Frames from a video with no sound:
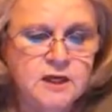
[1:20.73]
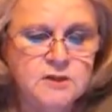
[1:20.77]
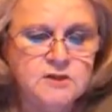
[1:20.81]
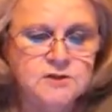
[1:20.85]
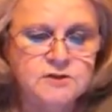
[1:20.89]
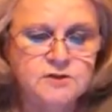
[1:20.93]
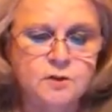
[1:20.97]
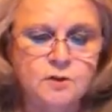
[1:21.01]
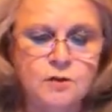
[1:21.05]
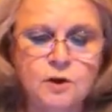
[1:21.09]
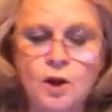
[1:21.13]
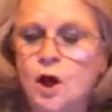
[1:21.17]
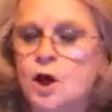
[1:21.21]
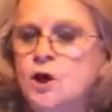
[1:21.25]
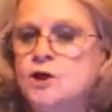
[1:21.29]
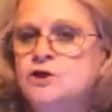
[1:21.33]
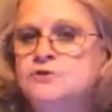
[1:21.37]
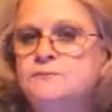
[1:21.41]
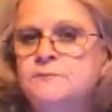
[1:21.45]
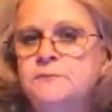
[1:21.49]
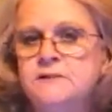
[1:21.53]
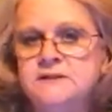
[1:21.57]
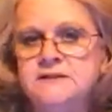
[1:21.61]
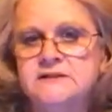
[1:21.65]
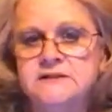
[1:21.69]
So
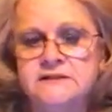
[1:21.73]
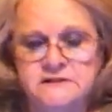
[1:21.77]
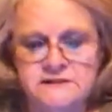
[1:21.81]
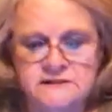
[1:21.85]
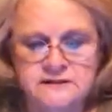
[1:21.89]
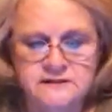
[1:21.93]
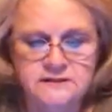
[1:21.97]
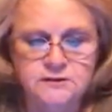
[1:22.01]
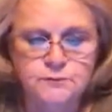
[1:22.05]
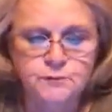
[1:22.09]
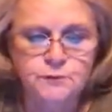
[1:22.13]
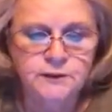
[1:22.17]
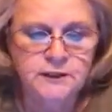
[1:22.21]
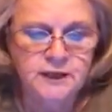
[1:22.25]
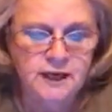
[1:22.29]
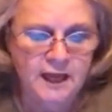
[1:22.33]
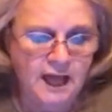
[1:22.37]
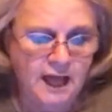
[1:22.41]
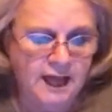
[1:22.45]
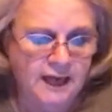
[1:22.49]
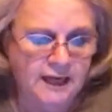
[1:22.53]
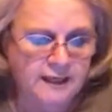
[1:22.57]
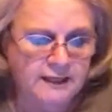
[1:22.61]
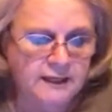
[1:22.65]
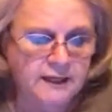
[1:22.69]
large businesses
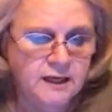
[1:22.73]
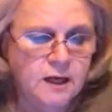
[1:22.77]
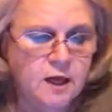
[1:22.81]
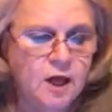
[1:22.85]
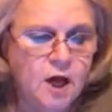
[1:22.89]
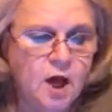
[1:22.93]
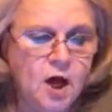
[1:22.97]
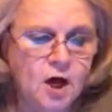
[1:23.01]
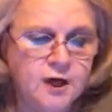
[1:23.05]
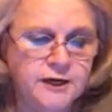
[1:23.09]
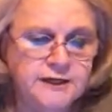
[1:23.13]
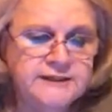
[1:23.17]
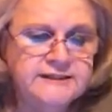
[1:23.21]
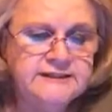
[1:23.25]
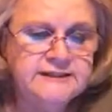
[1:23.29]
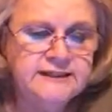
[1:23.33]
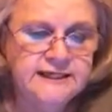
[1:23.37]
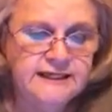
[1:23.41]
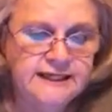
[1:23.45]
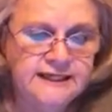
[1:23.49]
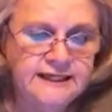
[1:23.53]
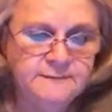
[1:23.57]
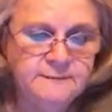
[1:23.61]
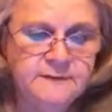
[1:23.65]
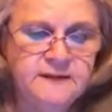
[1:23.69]
rely on a
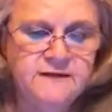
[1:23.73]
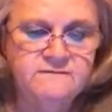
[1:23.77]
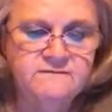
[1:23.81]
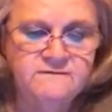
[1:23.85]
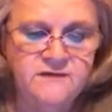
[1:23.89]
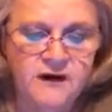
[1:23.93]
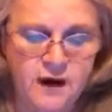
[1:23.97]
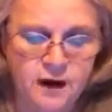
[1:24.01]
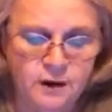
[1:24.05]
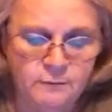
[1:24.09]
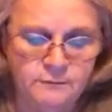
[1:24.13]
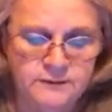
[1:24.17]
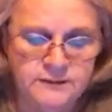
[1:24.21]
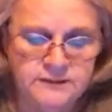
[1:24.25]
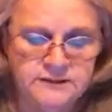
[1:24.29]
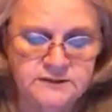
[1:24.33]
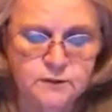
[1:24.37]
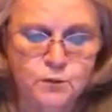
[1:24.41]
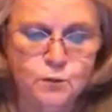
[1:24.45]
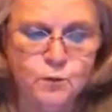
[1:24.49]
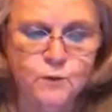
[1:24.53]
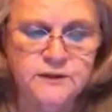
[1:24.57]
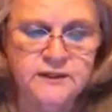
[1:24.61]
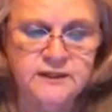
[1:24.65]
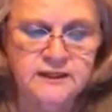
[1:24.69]
team environment
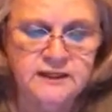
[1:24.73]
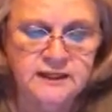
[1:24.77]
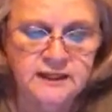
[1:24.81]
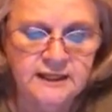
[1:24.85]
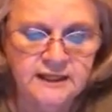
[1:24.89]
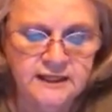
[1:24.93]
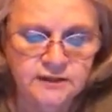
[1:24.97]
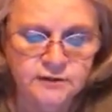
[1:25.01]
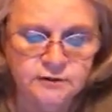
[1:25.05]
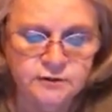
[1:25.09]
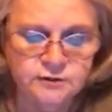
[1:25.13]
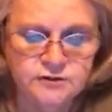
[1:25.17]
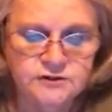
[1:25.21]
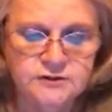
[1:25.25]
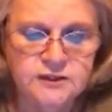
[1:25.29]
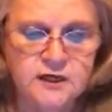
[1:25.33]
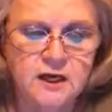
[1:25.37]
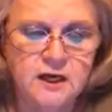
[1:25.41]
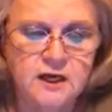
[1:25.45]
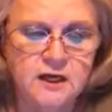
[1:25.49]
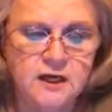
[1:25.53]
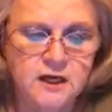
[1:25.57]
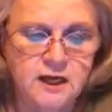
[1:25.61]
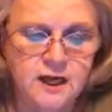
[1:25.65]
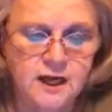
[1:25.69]
with leaders
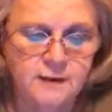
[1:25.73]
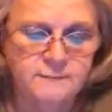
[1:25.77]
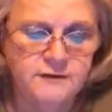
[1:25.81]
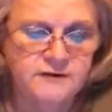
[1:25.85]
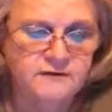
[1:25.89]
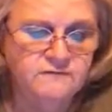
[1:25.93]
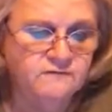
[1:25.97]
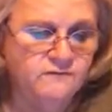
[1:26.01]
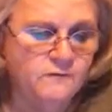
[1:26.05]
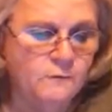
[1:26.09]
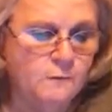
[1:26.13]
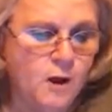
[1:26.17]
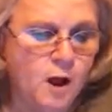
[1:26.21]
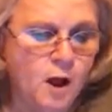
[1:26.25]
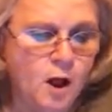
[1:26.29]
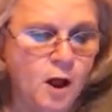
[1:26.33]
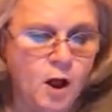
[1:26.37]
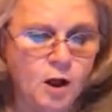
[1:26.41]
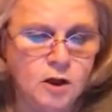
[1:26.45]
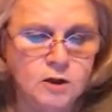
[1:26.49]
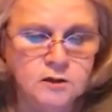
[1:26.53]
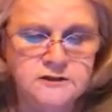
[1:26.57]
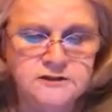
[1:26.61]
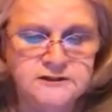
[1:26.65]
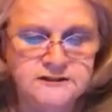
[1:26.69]
coming from
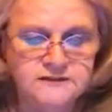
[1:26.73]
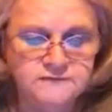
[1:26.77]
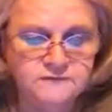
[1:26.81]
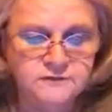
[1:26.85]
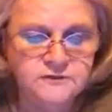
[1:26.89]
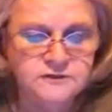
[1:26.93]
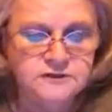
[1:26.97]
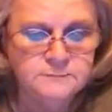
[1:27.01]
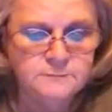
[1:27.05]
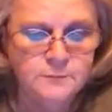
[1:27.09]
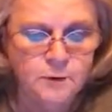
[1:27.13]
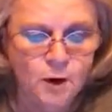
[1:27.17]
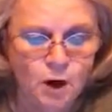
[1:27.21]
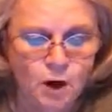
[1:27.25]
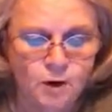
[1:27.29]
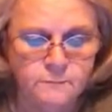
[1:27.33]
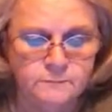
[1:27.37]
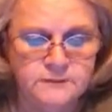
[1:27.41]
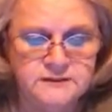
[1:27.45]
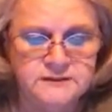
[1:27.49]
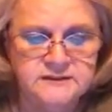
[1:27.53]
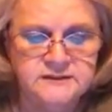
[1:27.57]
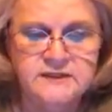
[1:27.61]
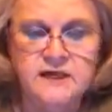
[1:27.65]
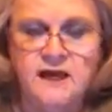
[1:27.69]
all different
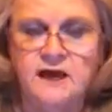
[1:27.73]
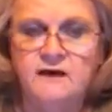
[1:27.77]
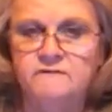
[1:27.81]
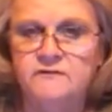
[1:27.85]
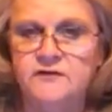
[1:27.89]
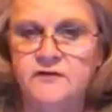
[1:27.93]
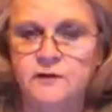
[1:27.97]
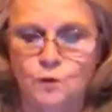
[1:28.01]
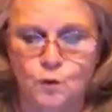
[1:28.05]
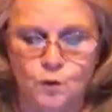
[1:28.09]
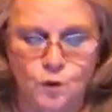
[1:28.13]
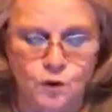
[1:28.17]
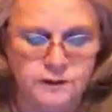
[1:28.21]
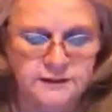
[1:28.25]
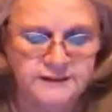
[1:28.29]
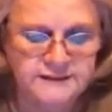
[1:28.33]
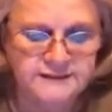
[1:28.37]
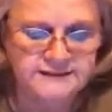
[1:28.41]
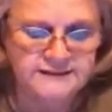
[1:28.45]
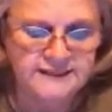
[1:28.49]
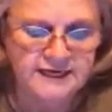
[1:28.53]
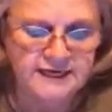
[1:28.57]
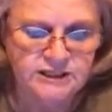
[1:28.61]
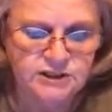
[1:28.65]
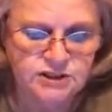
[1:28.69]
departments of the
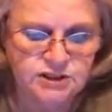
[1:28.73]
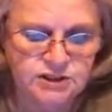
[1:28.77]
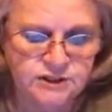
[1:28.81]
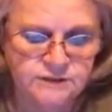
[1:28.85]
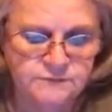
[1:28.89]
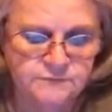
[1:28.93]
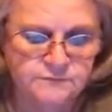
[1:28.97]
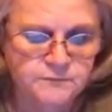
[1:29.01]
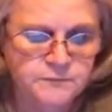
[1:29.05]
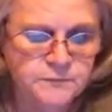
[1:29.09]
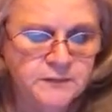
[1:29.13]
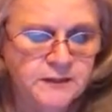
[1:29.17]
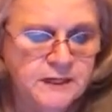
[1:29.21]
organization.